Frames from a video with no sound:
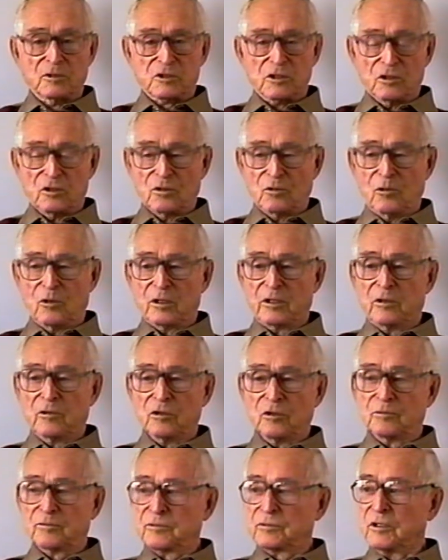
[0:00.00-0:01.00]
It was a little
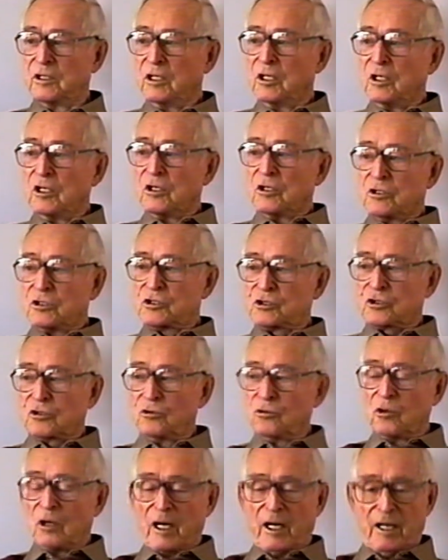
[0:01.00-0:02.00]
one-room
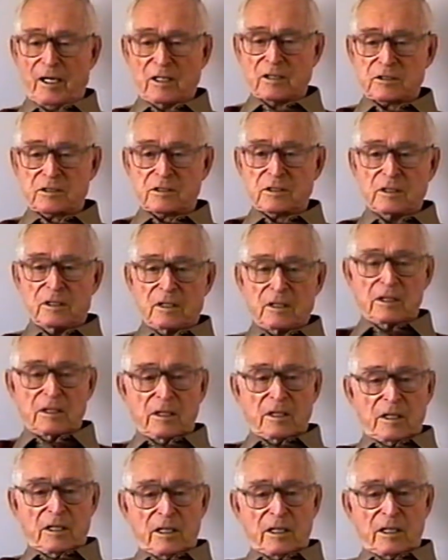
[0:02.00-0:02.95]
schoolhouse. But